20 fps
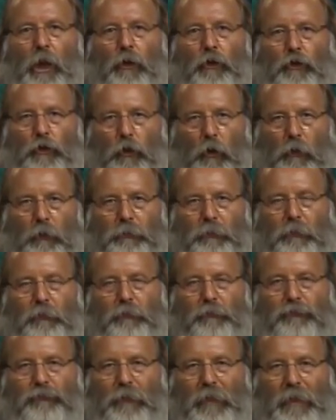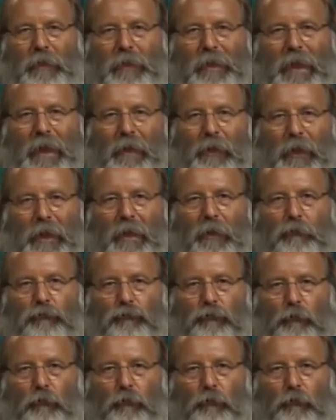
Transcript: north of the city gate in